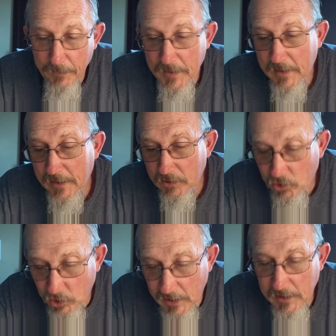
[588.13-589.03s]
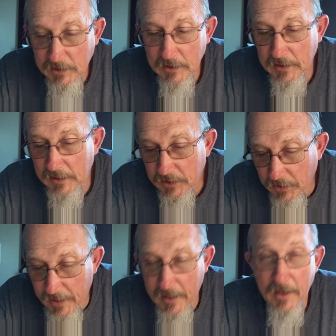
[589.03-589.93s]
because Jesus is
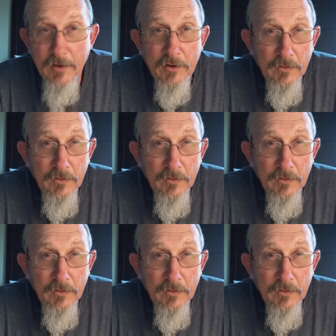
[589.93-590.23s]
not